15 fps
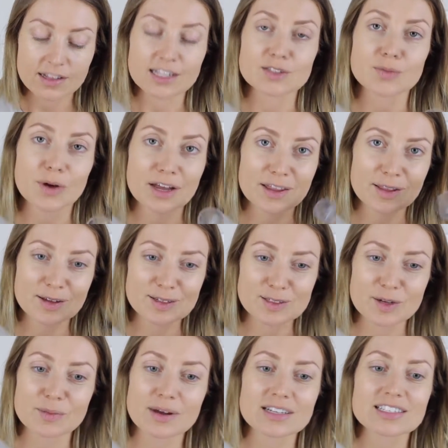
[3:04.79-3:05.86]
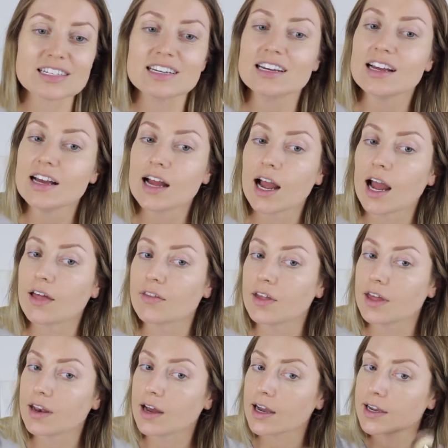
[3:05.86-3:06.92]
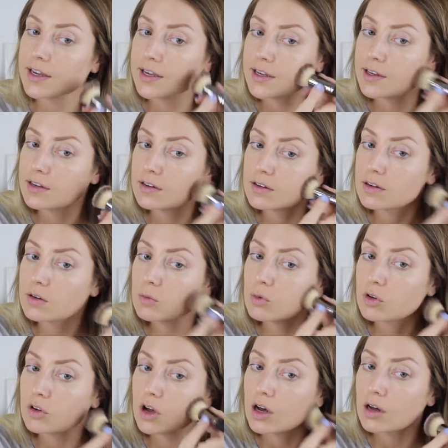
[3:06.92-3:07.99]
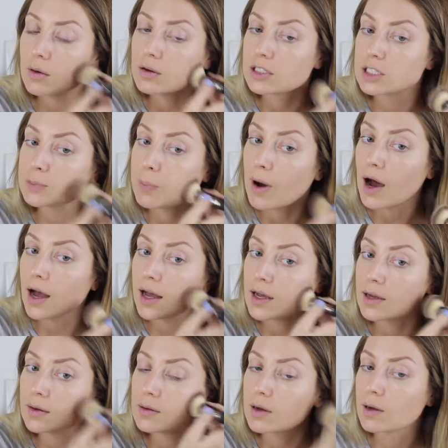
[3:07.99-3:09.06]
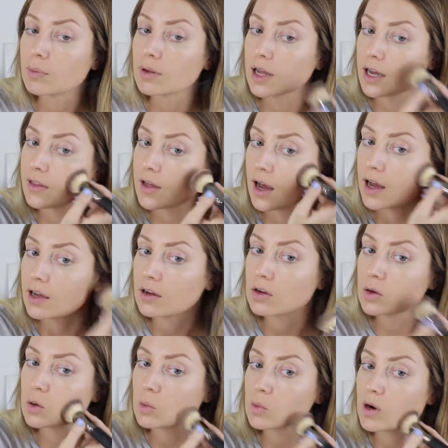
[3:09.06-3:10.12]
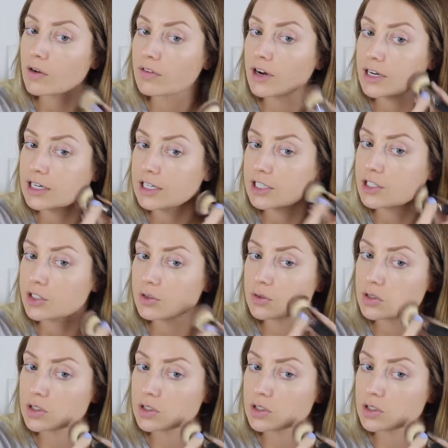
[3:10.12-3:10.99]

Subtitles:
That's why it looks so messy. And then I will spot apply that wherever I need to.